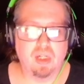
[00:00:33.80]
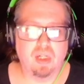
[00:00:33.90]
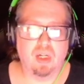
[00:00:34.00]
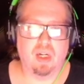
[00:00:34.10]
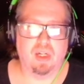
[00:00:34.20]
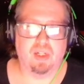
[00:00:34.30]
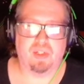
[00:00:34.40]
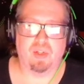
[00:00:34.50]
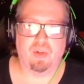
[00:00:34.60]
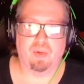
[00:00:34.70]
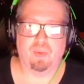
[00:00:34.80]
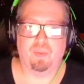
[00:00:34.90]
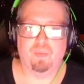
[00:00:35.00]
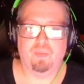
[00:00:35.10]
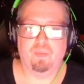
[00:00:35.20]

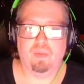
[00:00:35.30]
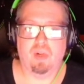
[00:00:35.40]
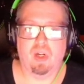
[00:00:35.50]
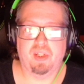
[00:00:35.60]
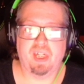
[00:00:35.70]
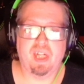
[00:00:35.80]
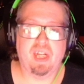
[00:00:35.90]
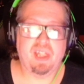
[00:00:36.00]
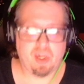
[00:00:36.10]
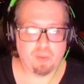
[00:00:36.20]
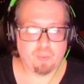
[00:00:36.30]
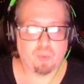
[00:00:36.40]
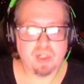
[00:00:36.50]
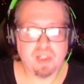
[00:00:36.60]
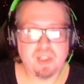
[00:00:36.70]
Today there
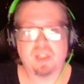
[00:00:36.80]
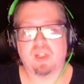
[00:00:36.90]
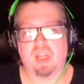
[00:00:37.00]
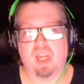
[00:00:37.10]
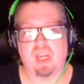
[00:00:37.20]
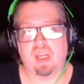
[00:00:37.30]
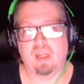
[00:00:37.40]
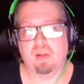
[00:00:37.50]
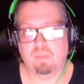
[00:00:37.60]
was a